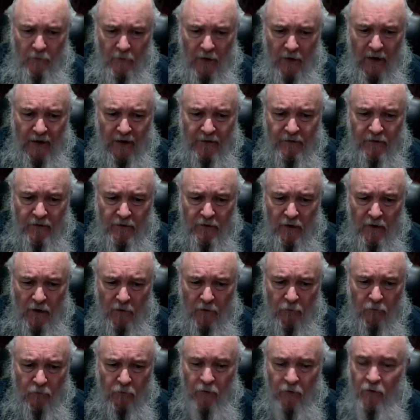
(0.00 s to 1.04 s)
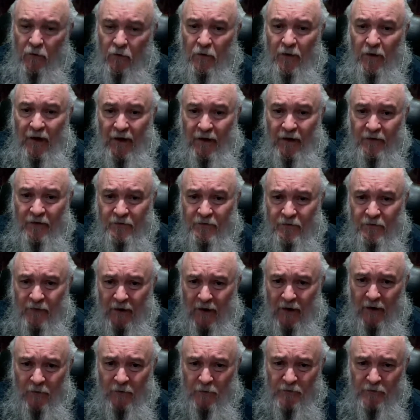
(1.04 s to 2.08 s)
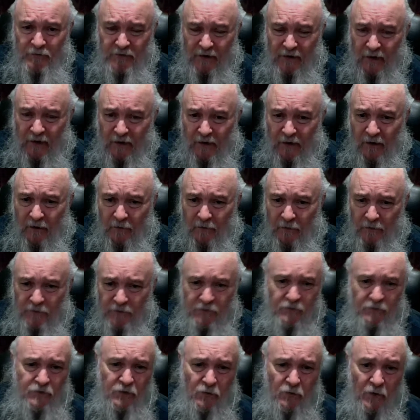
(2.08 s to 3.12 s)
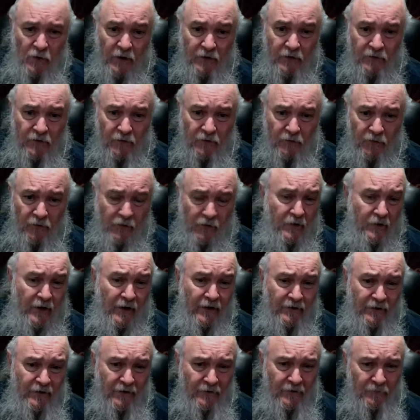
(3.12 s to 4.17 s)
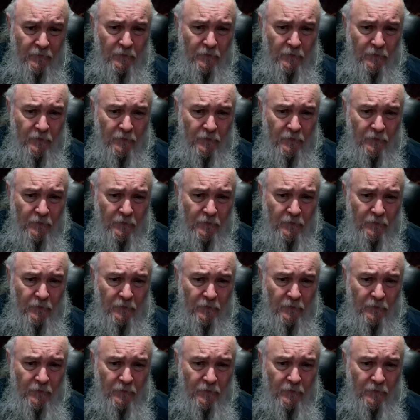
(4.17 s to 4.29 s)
I did not realize that I was taking the situation for granted.